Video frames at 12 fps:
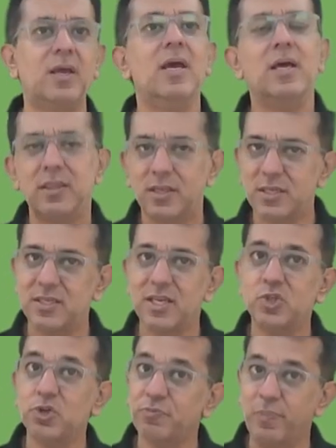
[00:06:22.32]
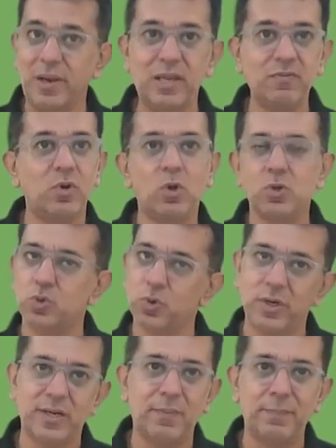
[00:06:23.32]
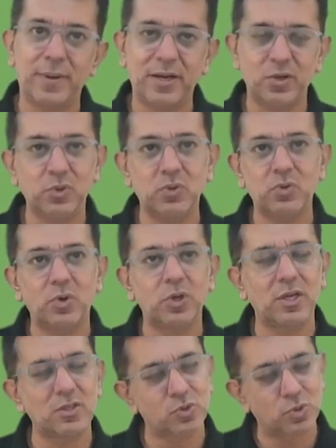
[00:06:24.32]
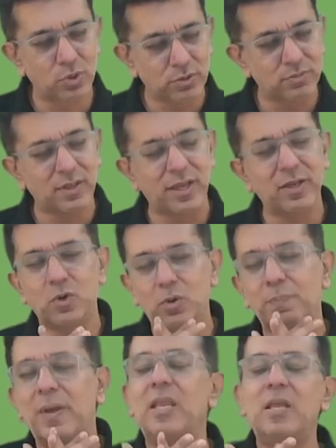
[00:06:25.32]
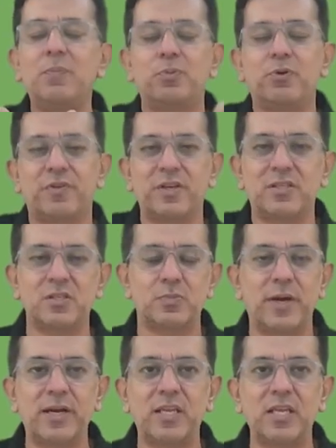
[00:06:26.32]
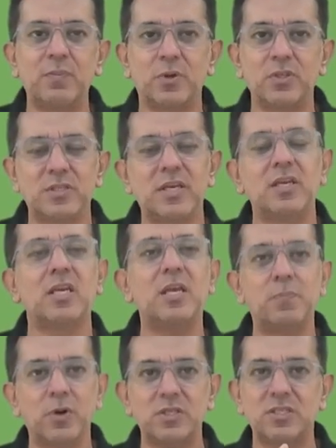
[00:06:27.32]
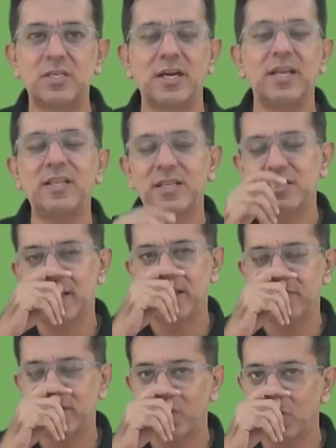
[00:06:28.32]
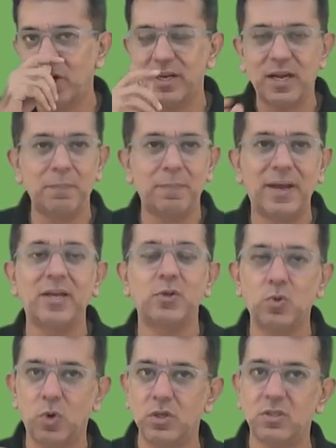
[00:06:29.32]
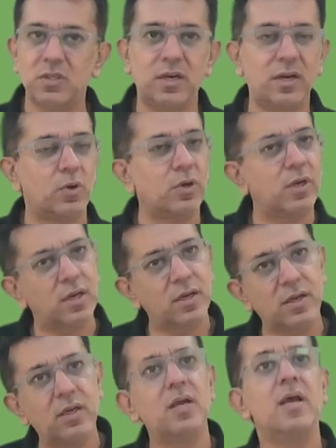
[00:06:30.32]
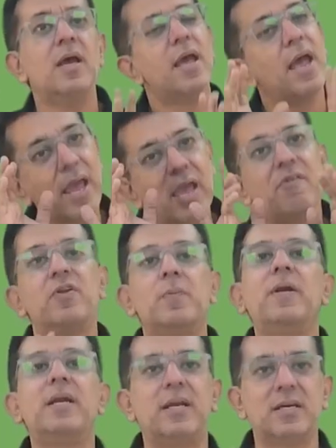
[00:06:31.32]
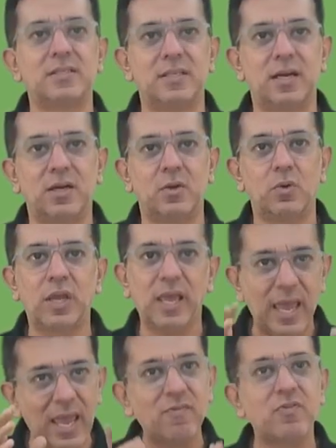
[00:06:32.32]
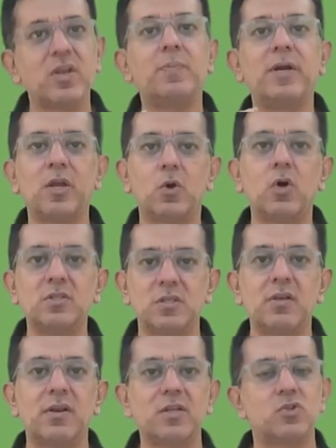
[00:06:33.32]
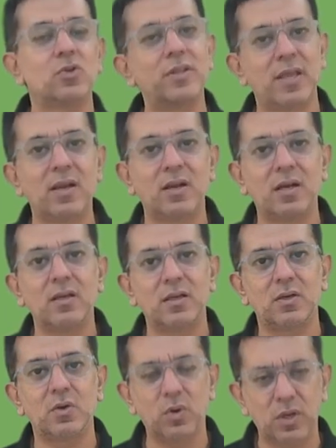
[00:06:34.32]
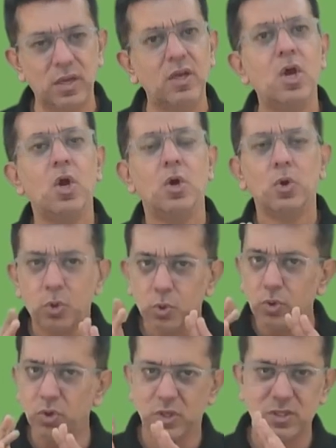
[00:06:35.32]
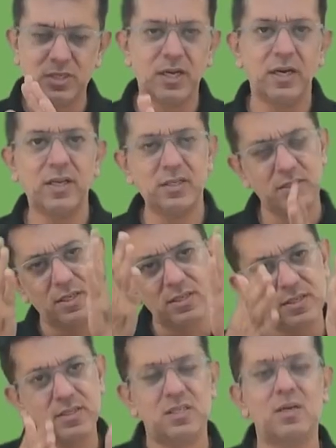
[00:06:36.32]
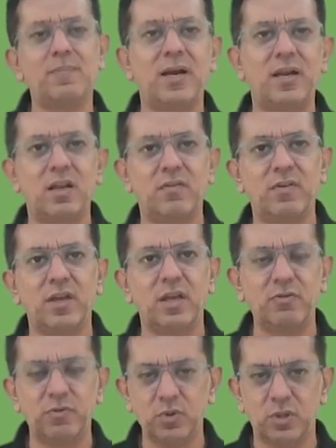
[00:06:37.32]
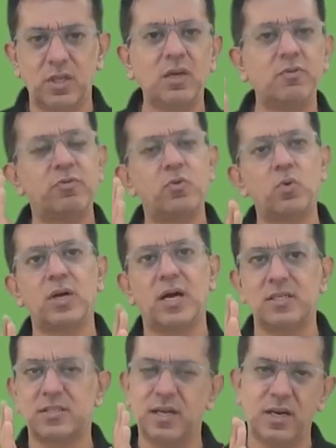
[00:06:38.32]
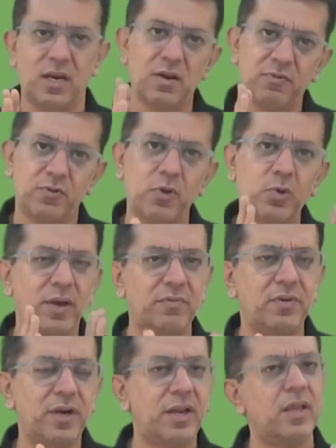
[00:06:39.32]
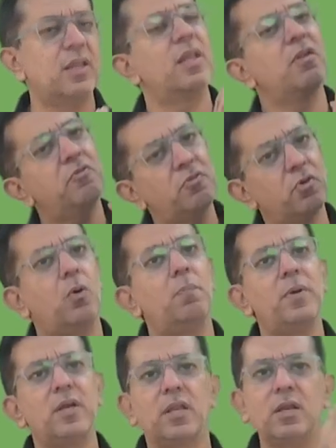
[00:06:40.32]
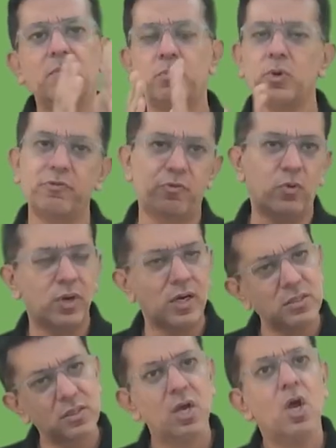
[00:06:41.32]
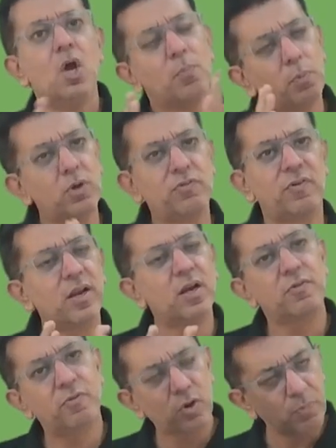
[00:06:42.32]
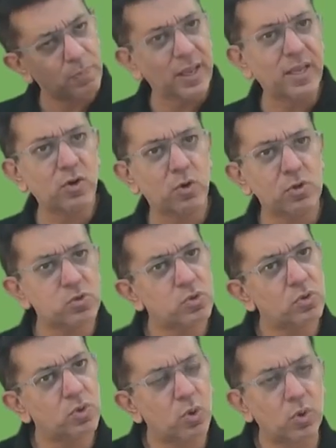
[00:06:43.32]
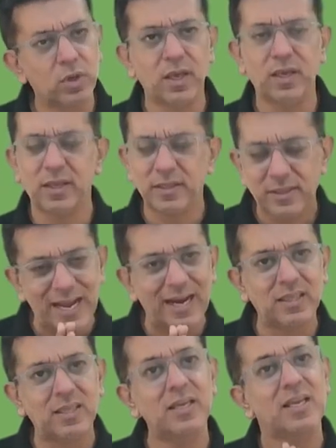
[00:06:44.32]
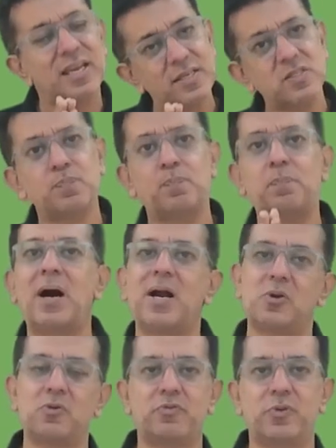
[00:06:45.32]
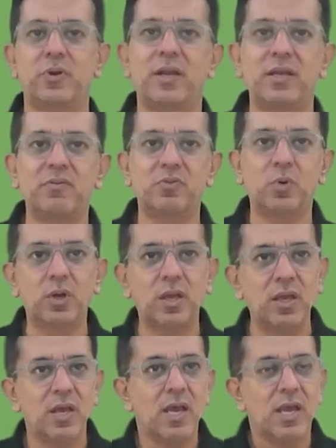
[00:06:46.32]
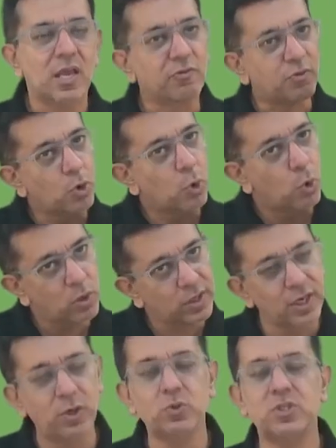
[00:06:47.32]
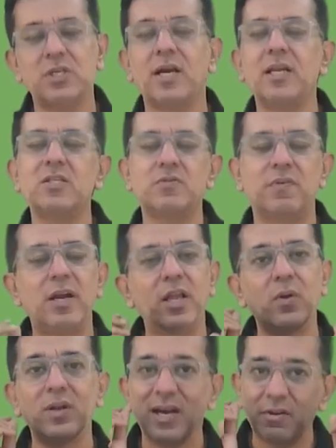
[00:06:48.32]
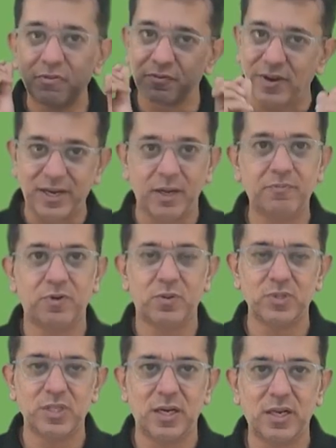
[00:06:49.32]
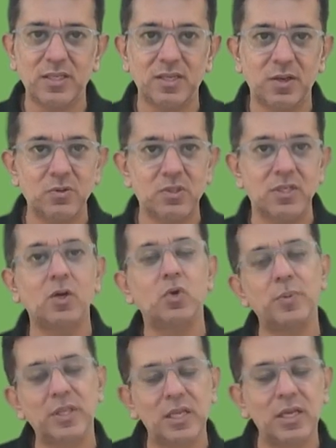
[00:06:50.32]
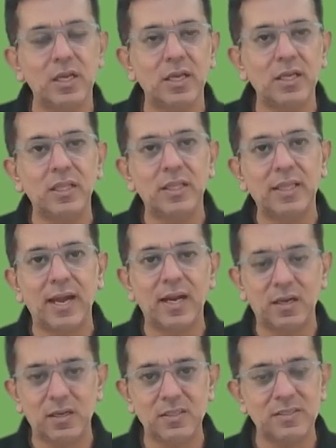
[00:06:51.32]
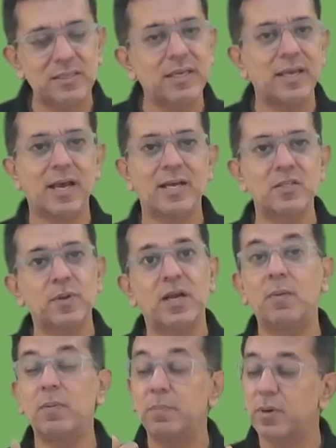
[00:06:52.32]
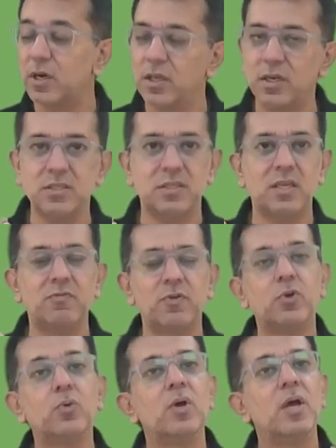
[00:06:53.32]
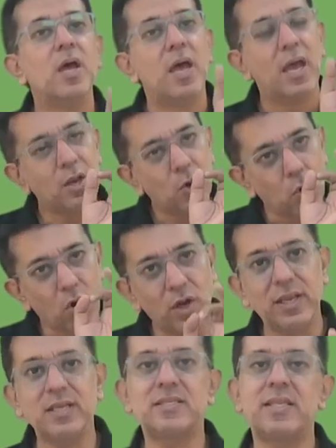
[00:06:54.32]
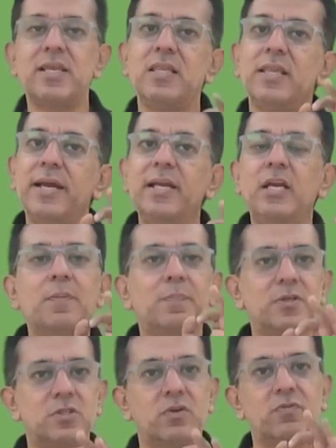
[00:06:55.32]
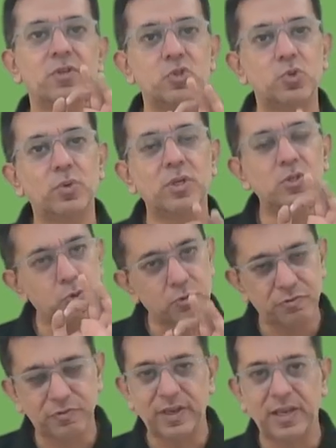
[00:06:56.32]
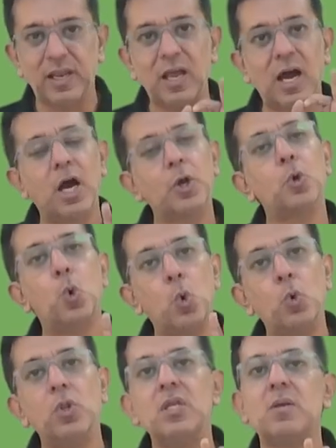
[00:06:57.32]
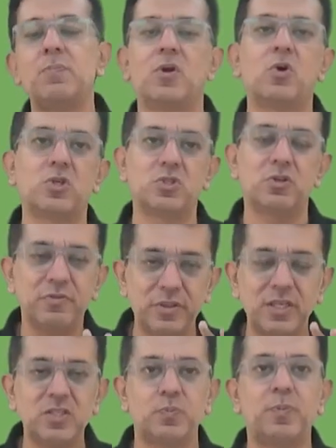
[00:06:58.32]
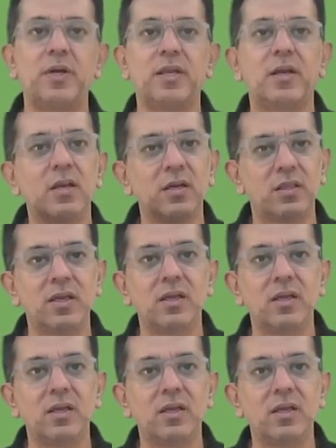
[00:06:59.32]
This age of playing will also not come back. No. Okay, so, like, you know, many professors might keep on saying, keep on studying, this life will not come back. You concentrate on your career. Everybody does that. Okay, everybody concentrates on their career. Okay, do your studies in a systematic way. If you think four hours are enough for you every day, then from beginning put four hours, put one hour for playing also. Okay, that thing is part of your life. Okay, if you'll only do studies, one day you'll get fed up from studies and you'll start to be thinking that uh, C A has become a burdenous thing for you. And honestly, ninety percent of the students who fail are only because of this particular thing,